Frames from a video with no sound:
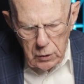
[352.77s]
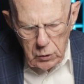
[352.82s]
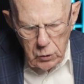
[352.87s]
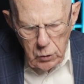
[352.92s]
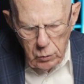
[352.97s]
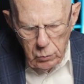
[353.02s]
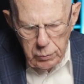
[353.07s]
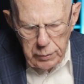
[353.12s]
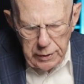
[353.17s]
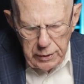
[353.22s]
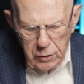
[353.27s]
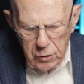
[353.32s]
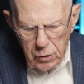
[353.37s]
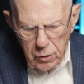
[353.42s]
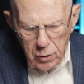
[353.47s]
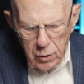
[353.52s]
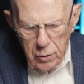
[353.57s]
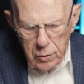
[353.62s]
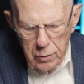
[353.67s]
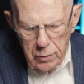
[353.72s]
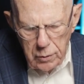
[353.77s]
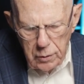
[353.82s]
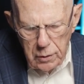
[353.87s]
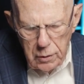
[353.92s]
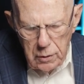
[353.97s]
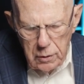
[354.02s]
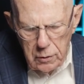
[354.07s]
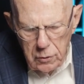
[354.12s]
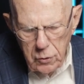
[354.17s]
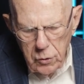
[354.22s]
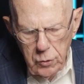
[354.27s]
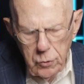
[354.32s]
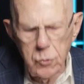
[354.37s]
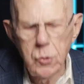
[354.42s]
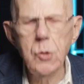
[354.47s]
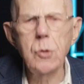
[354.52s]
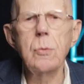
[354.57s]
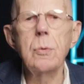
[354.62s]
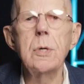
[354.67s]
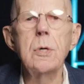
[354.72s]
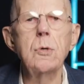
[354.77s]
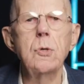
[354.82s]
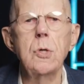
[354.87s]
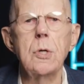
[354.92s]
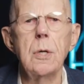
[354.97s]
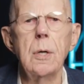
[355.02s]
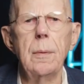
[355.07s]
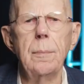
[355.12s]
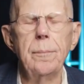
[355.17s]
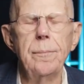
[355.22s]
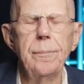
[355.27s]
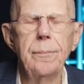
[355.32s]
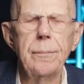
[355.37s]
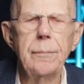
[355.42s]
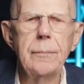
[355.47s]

to return to Jerusalem.